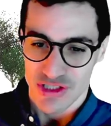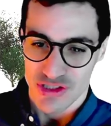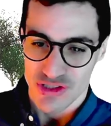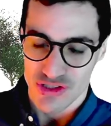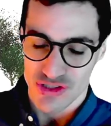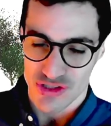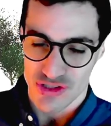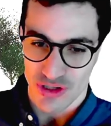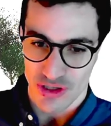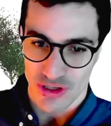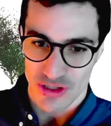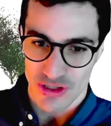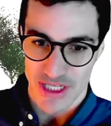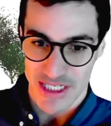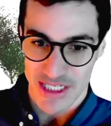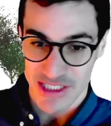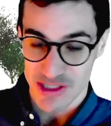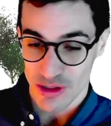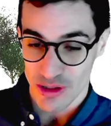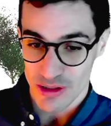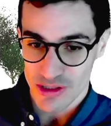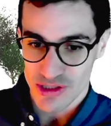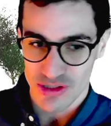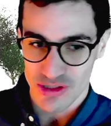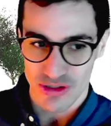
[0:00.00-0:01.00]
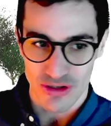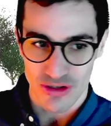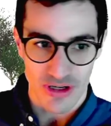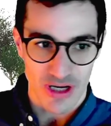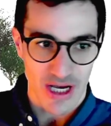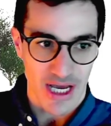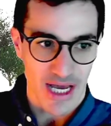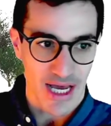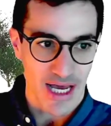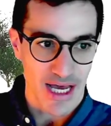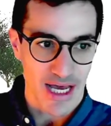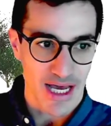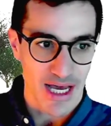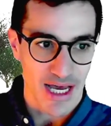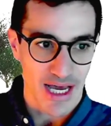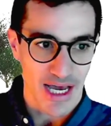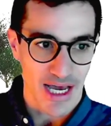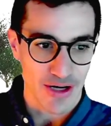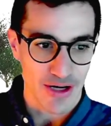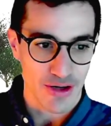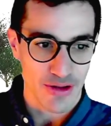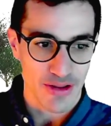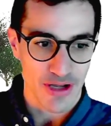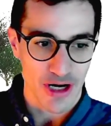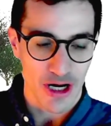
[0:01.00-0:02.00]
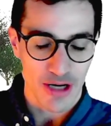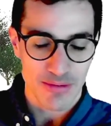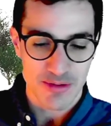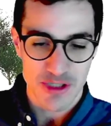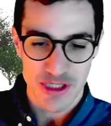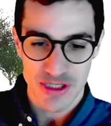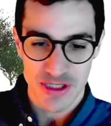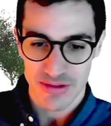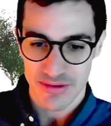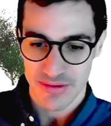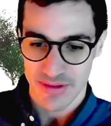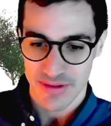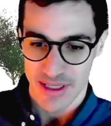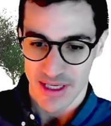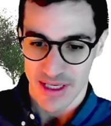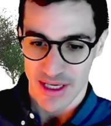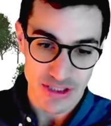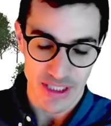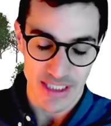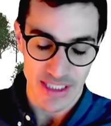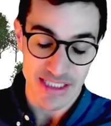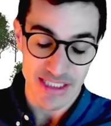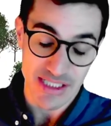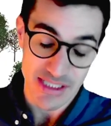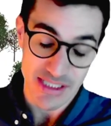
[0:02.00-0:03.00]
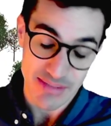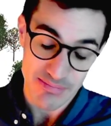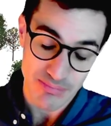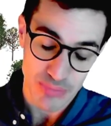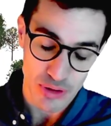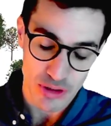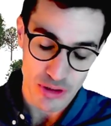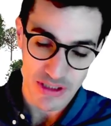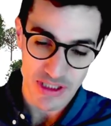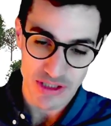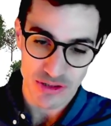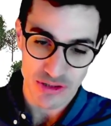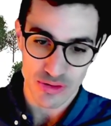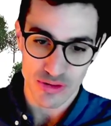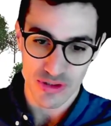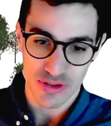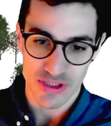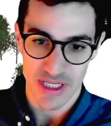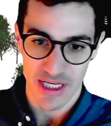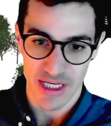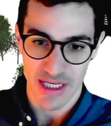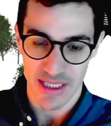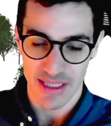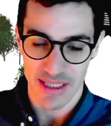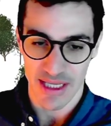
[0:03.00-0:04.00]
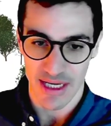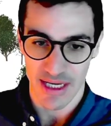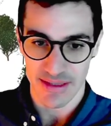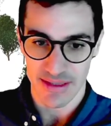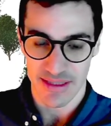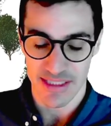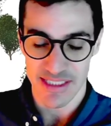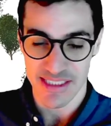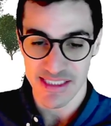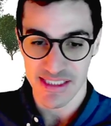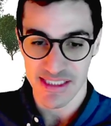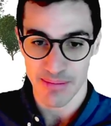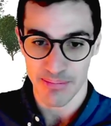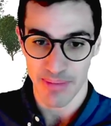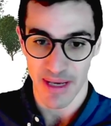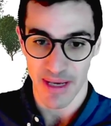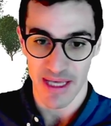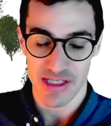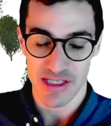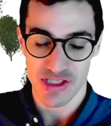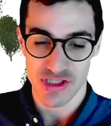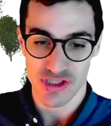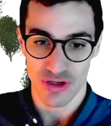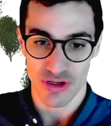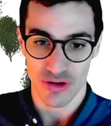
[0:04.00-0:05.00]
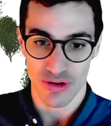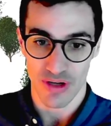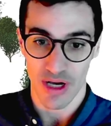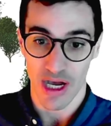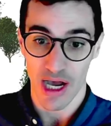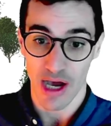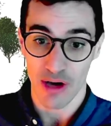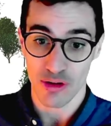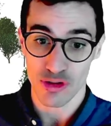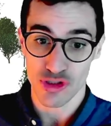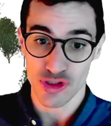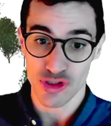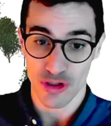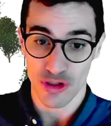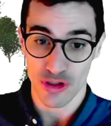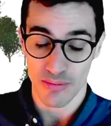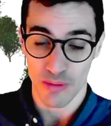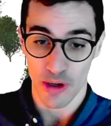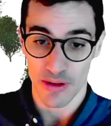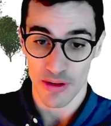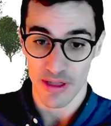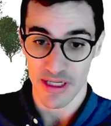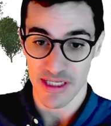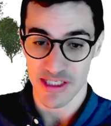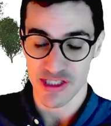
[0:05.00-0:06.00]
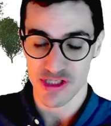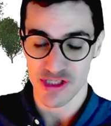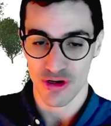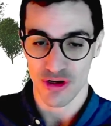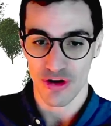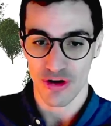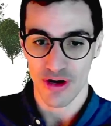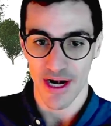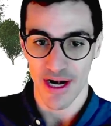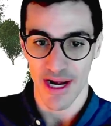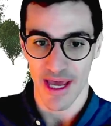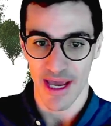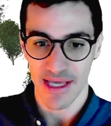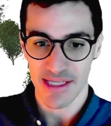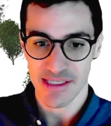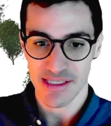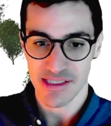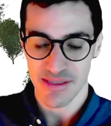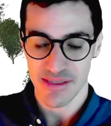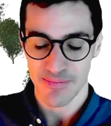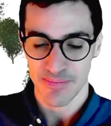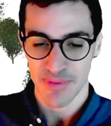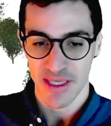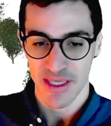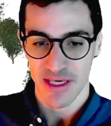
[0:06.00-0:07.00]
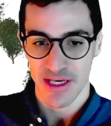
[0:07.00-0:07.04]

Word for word: So that's also uh, another option. It's important to say that this depends on how your model is organized.